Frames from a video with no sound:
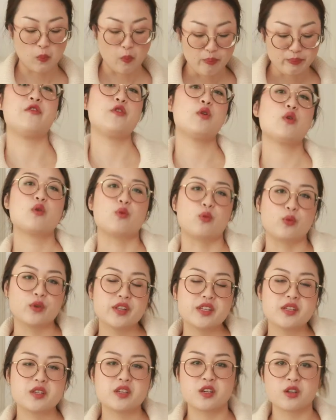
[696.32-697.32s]
If you're
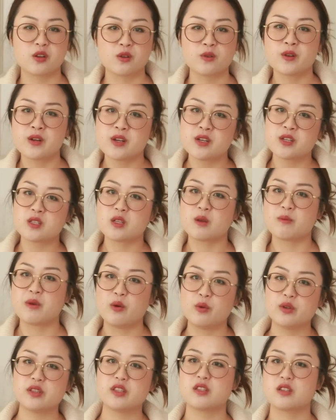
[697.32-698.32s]
really curious
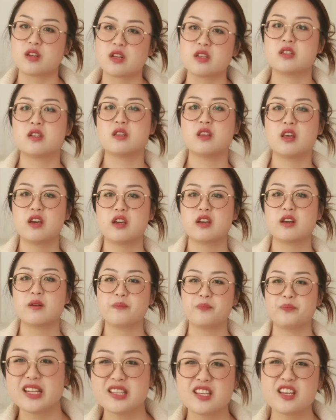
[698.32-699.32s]
about what this tastes
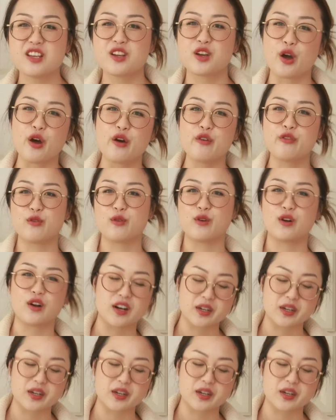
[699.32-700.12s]
like, I'd say go for